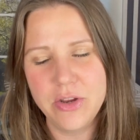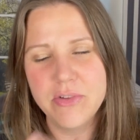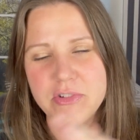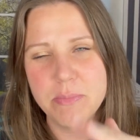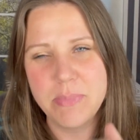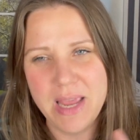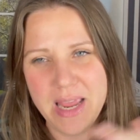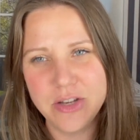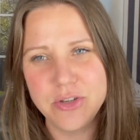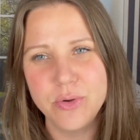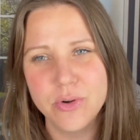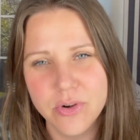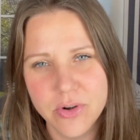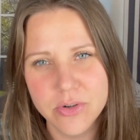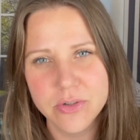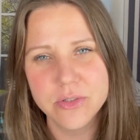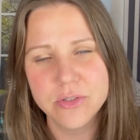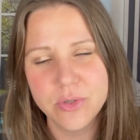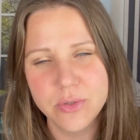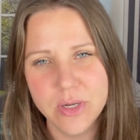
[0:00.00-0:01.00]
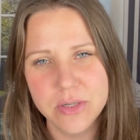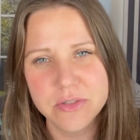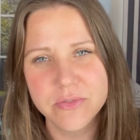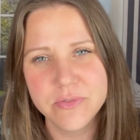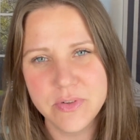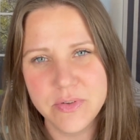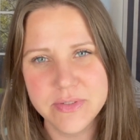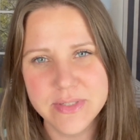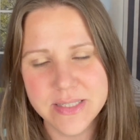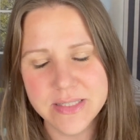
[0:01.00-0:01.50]
You have to pay
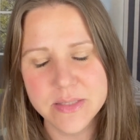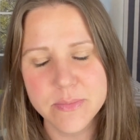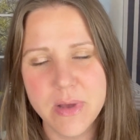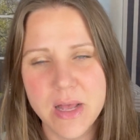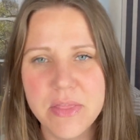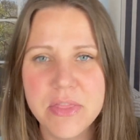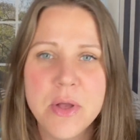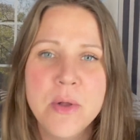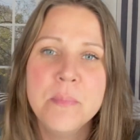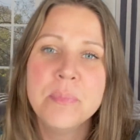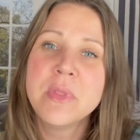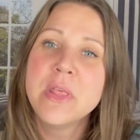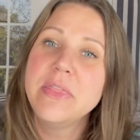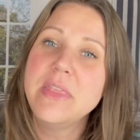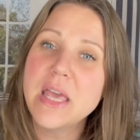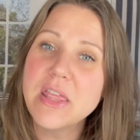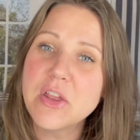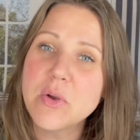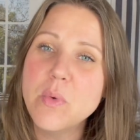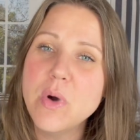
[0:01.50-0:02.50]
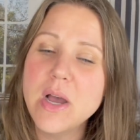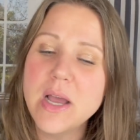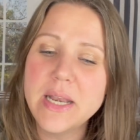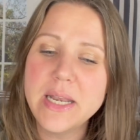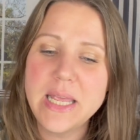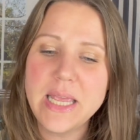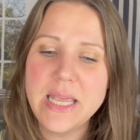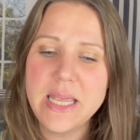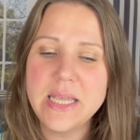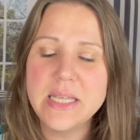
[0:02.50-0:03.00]
$2.50 a month. The other
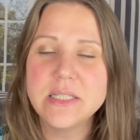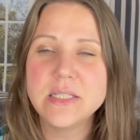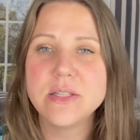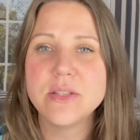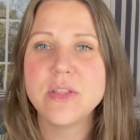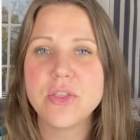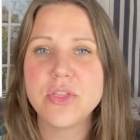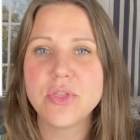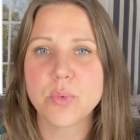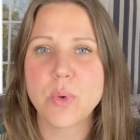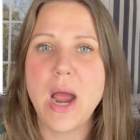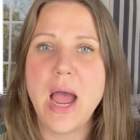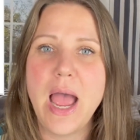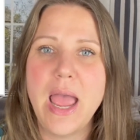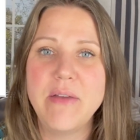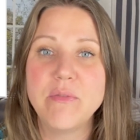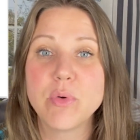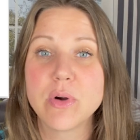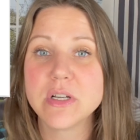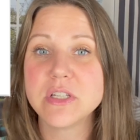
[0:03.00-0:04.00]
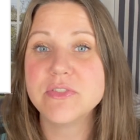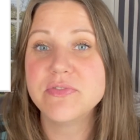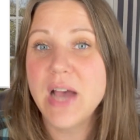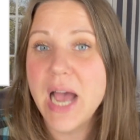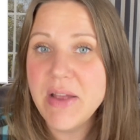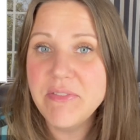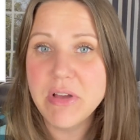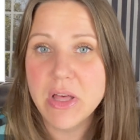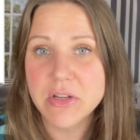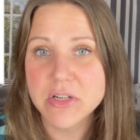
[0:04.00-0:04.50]
one is Thrive, where it's
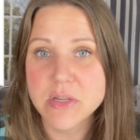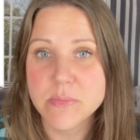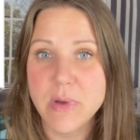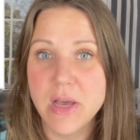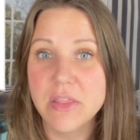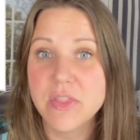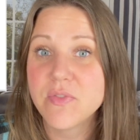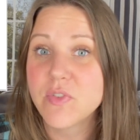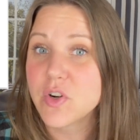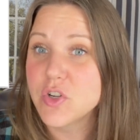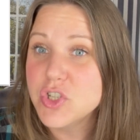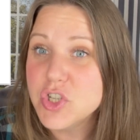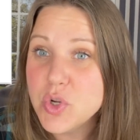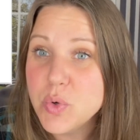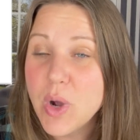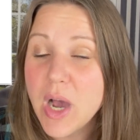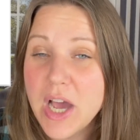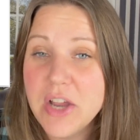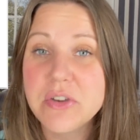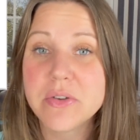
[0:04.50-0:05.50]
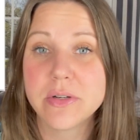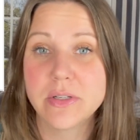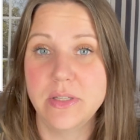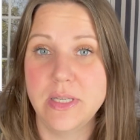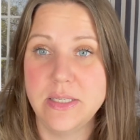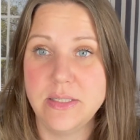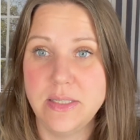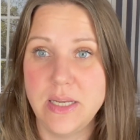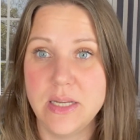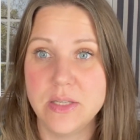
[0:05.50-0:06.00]
$5 a month for 200
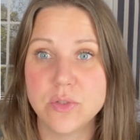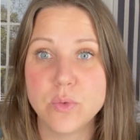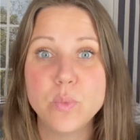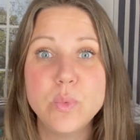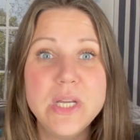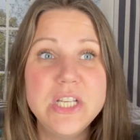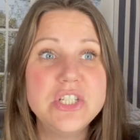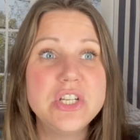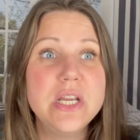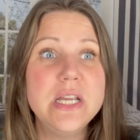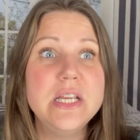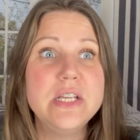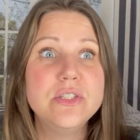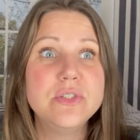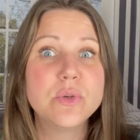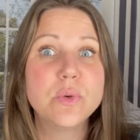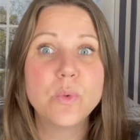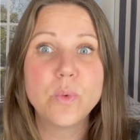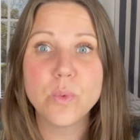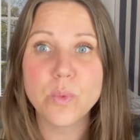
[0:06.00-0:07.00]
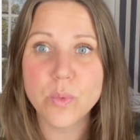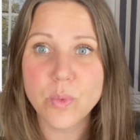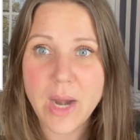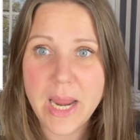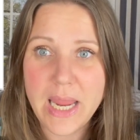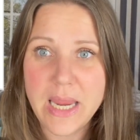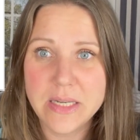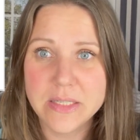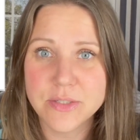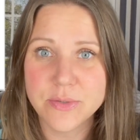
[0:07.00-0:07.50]
listings, which is
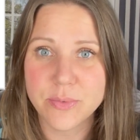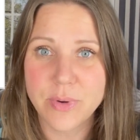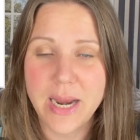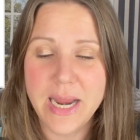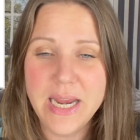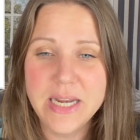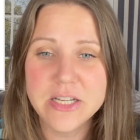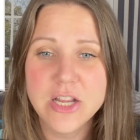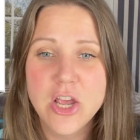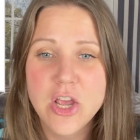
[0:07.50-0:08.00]
great, right?